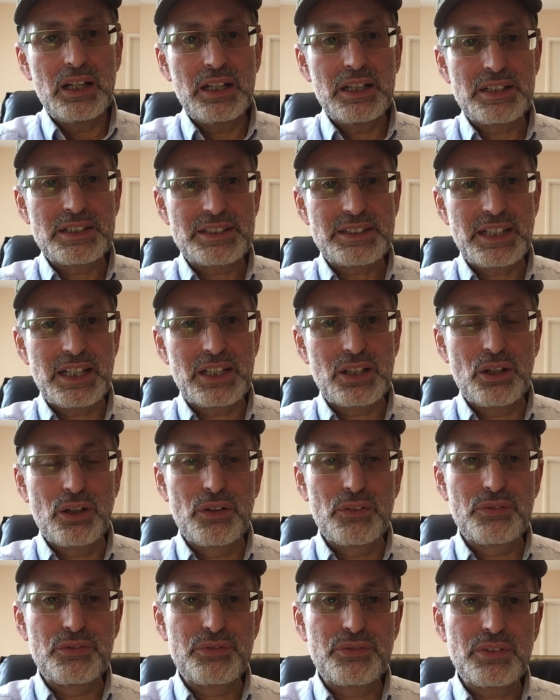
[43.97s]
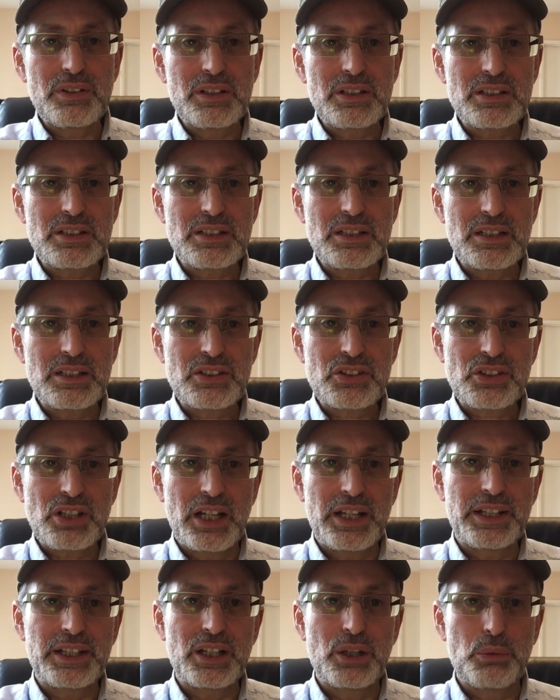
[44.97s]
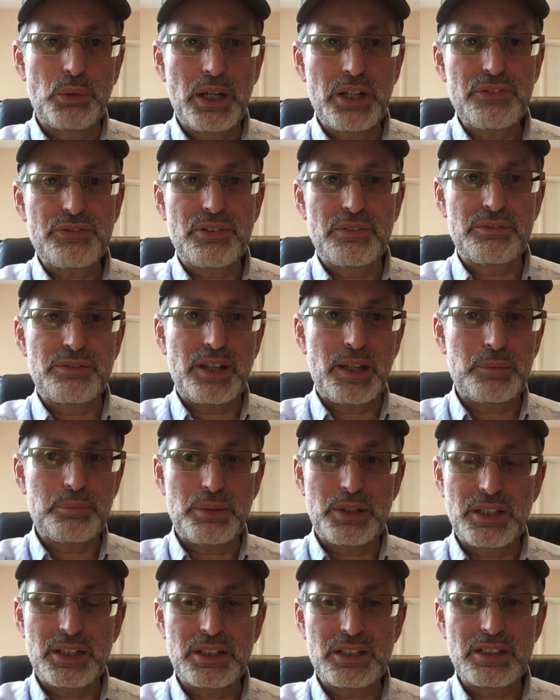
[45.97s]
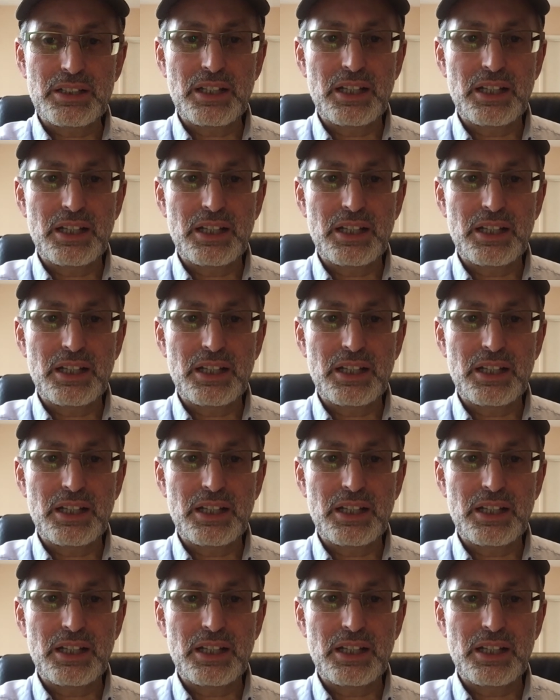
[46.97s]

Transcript: instead of shying away from vaping,